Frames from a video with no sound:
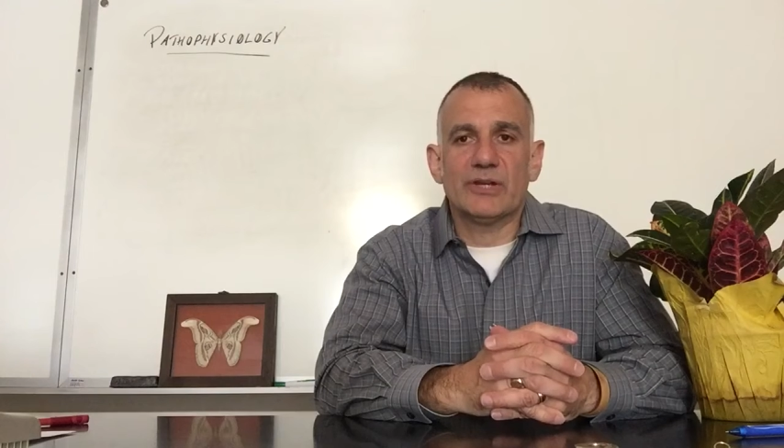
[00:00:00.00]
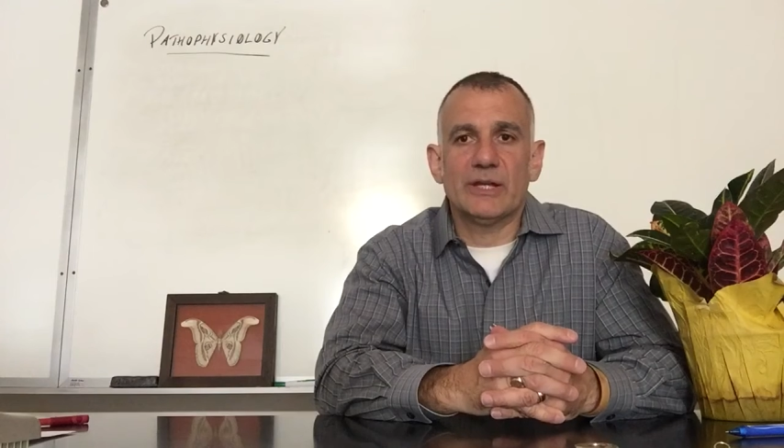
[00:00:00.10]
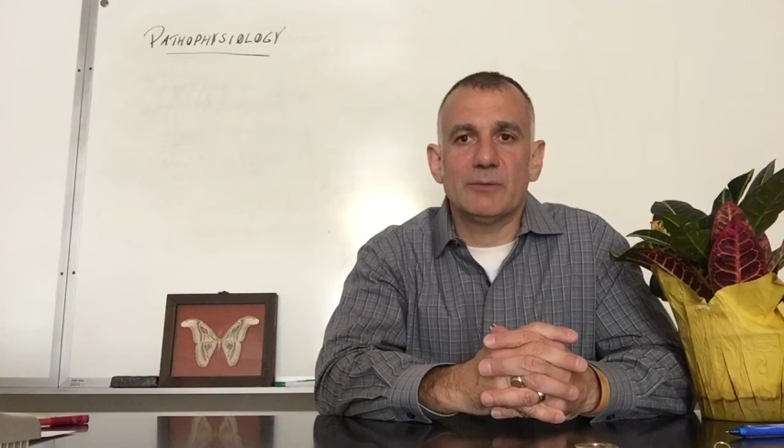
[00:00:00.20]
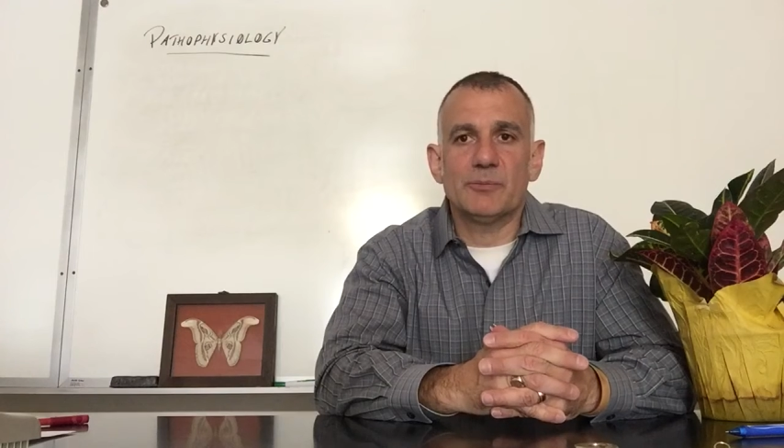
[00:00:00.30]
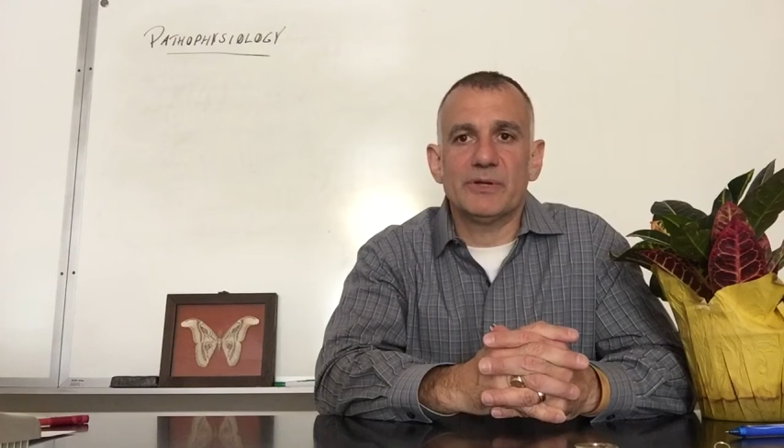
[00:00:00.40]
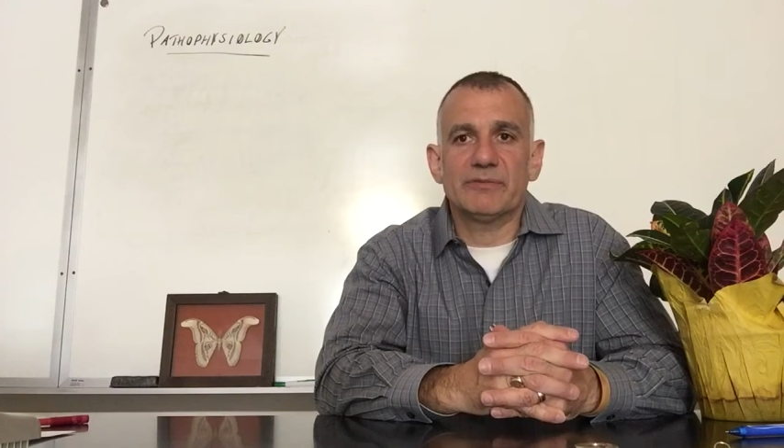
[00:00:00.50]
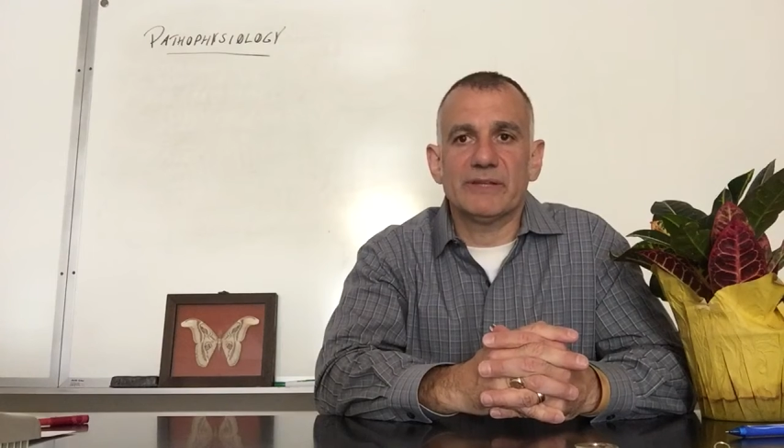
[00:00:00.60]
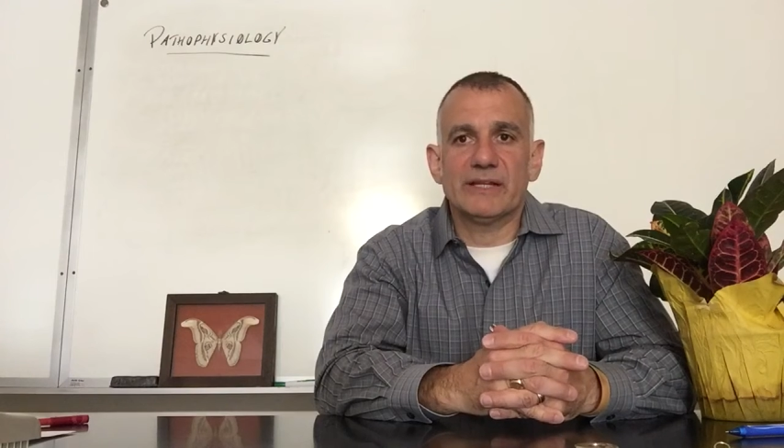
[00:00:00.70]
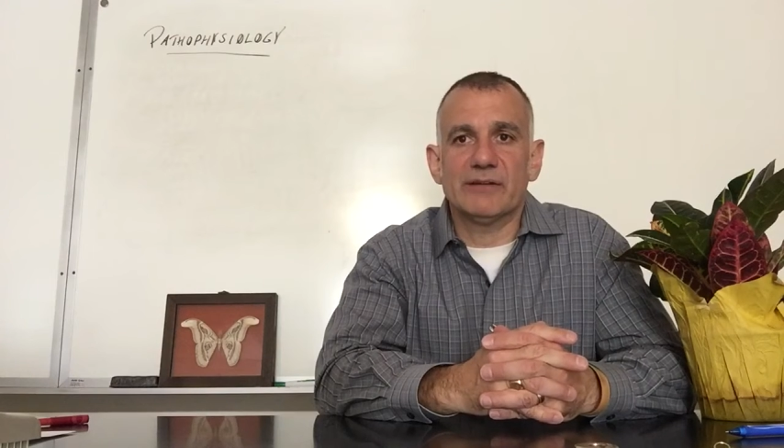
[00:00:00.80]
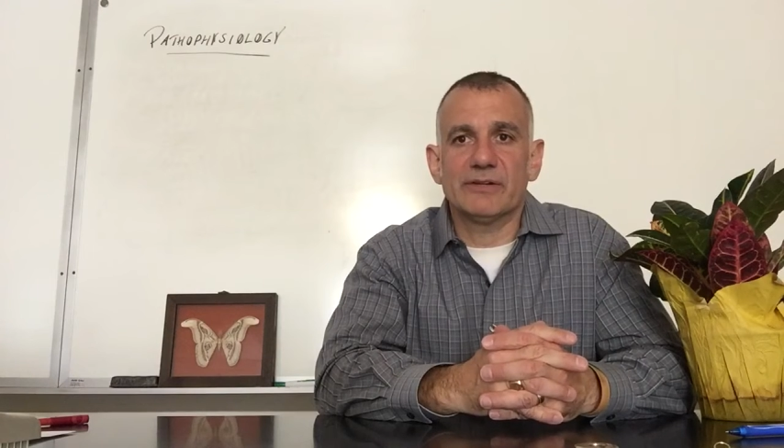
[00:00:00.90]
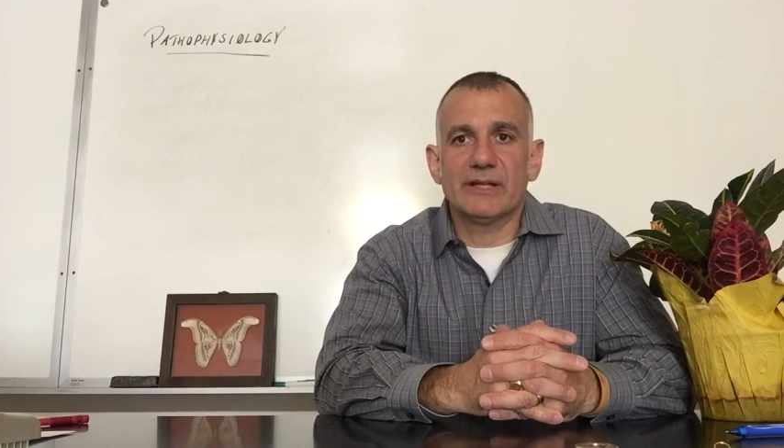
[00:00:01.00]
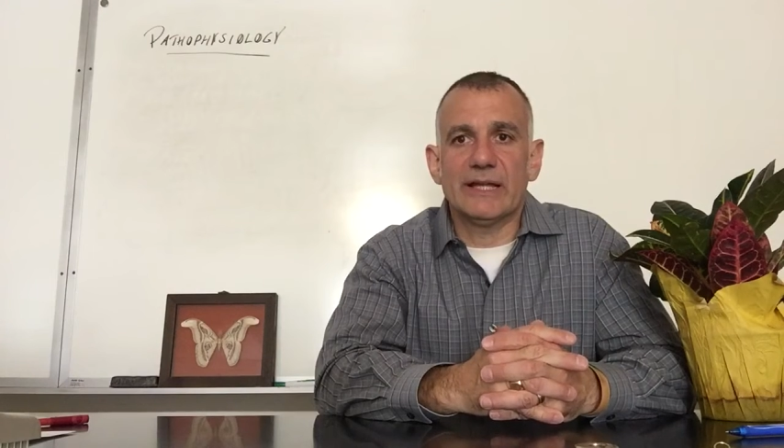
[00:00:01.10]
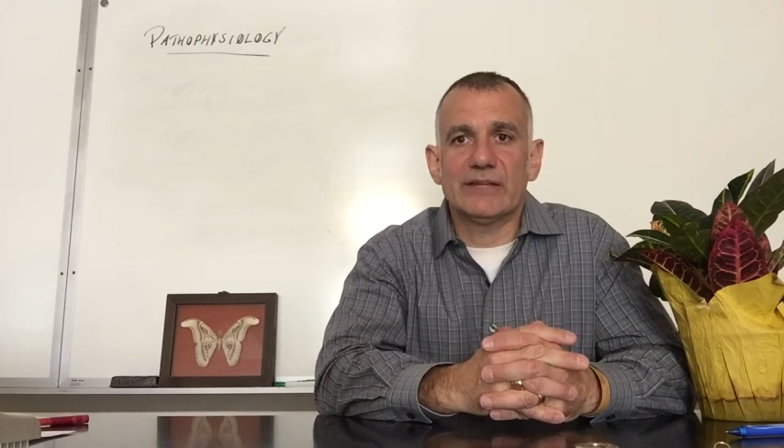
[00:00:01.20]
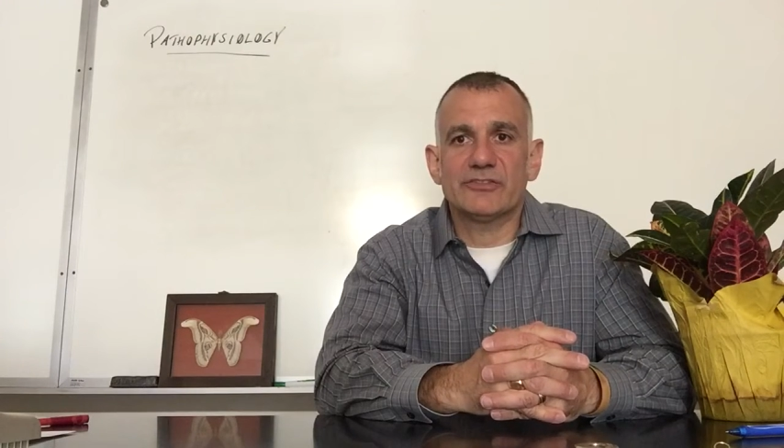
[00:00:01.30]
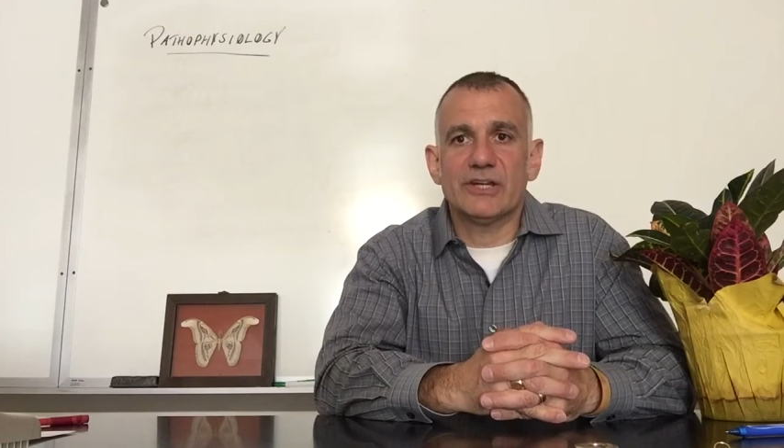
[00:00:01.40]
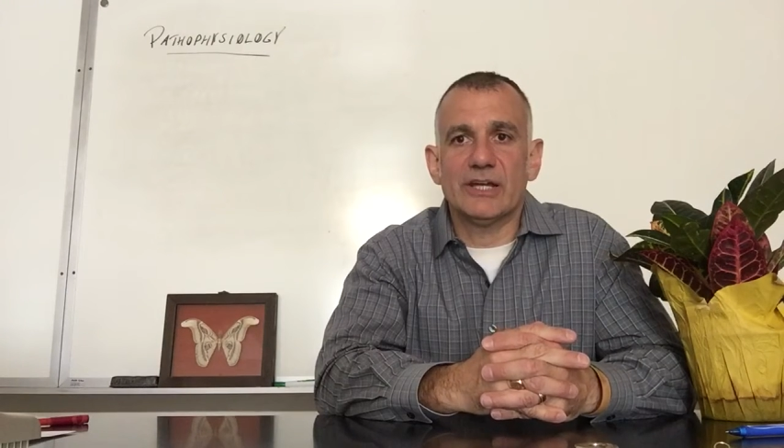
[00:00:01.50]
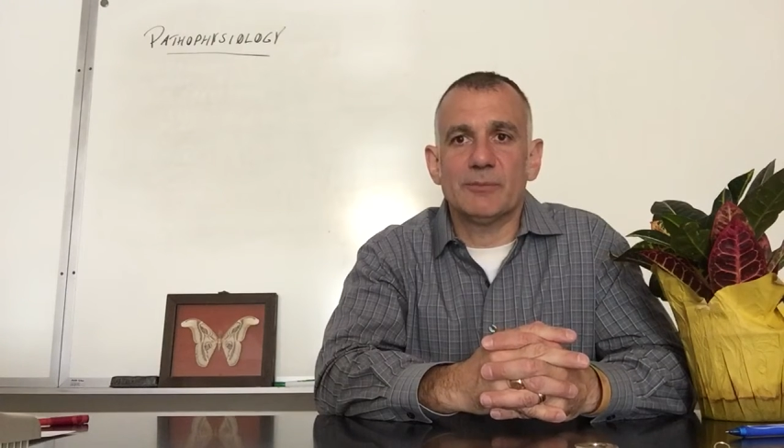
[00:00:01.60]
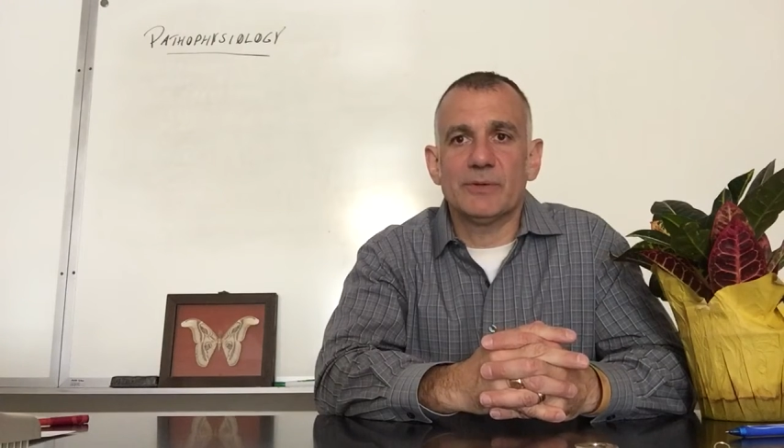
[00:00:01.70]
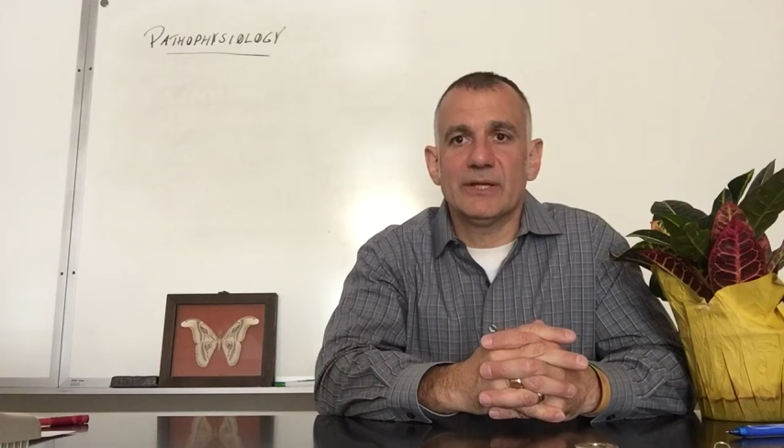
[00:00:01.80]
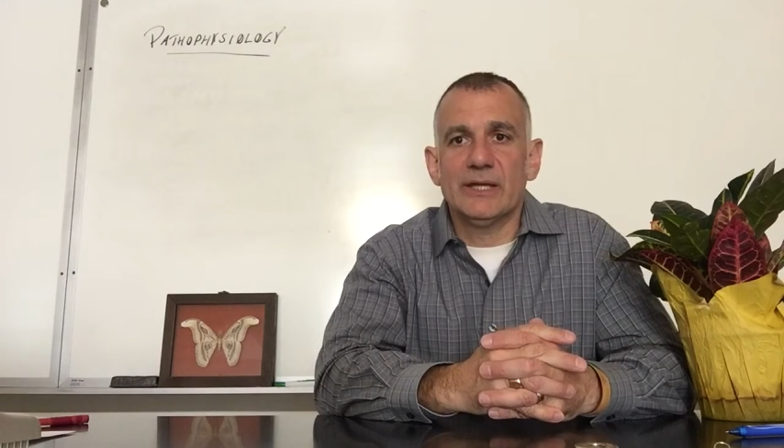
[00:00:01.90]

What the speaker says: I briefly covered last time,